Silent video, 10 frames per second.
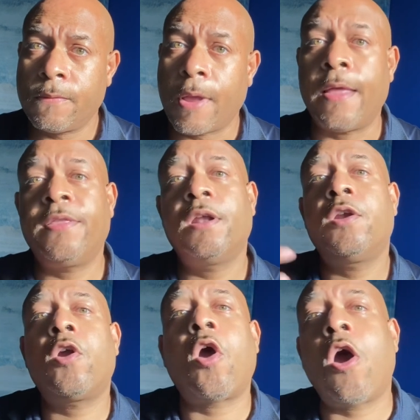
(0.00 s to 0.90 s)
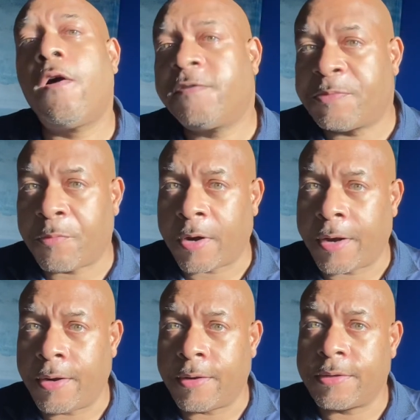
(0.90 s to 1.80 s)
and then their
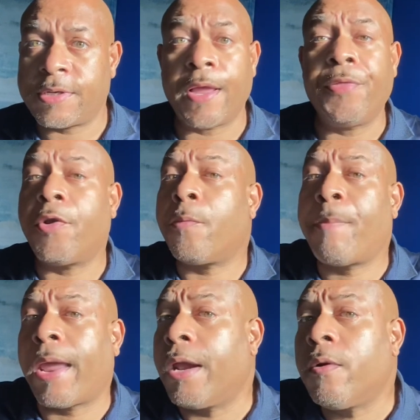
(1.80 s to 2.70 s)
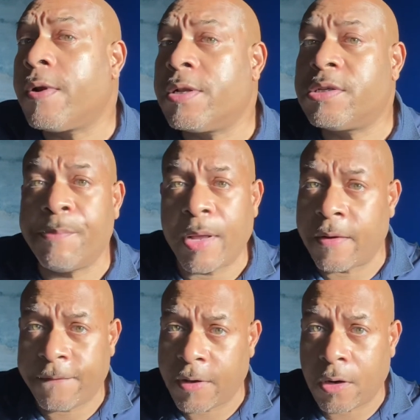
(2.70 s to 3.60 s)
offsprings and their parents
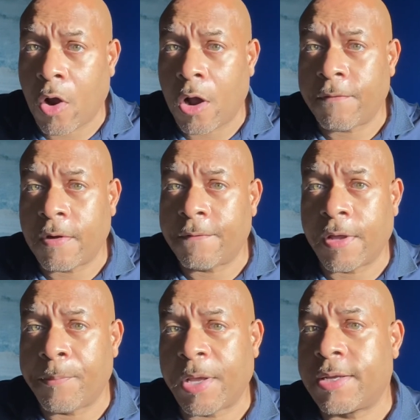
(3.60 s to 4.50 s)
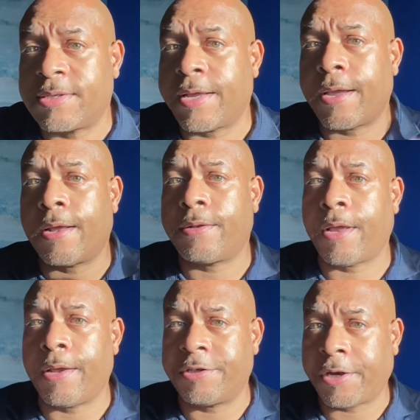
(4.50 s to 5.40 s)
benefit off of it because they got the
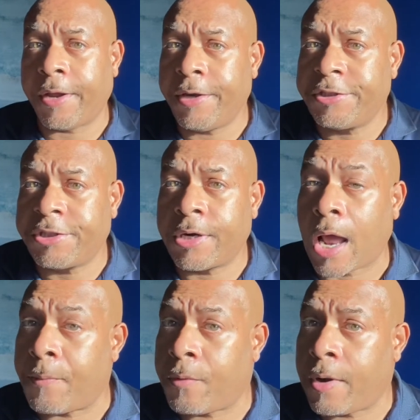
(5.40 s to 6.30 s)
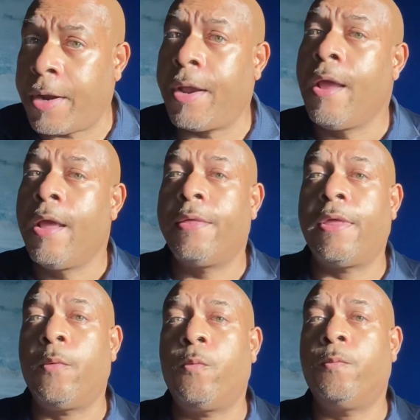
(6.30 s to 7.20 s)
education. I pray
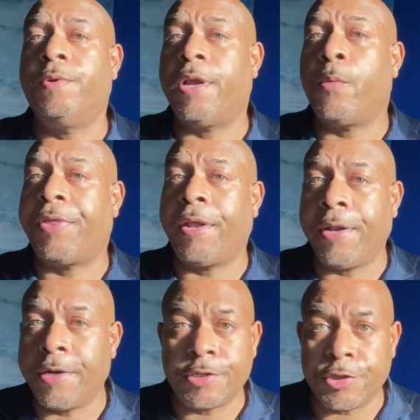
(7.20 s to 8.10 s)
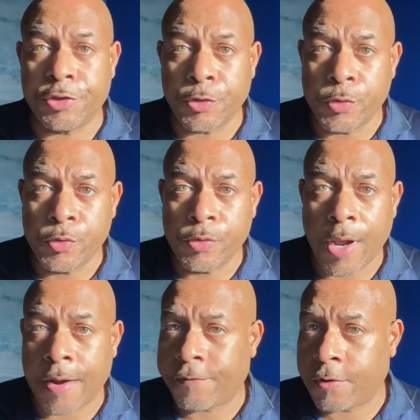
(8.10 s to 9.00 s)
they did what they needed to do
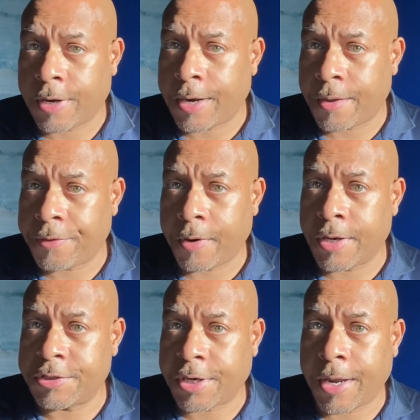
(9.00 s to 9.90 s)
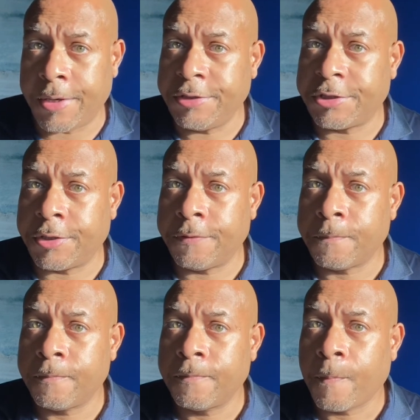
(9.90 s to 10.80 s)
after they got their education
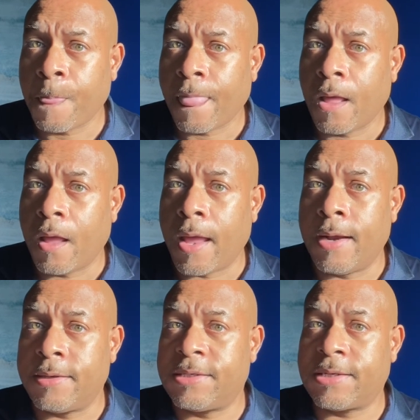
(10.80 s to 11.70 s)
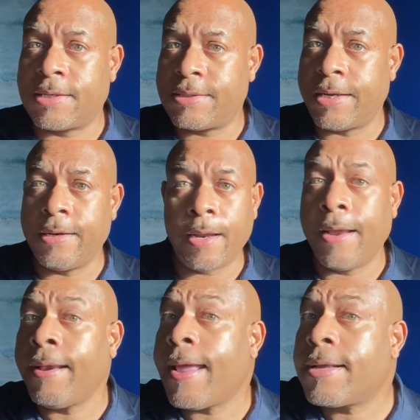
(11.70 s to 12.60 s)
and succeeded
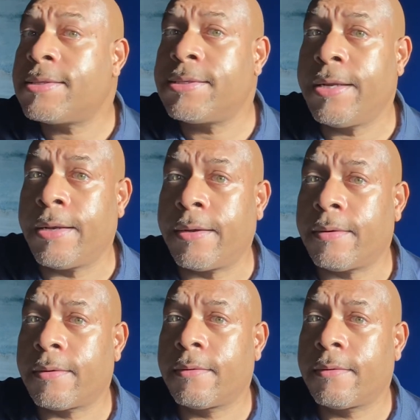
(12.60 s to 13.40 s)
and exceeded.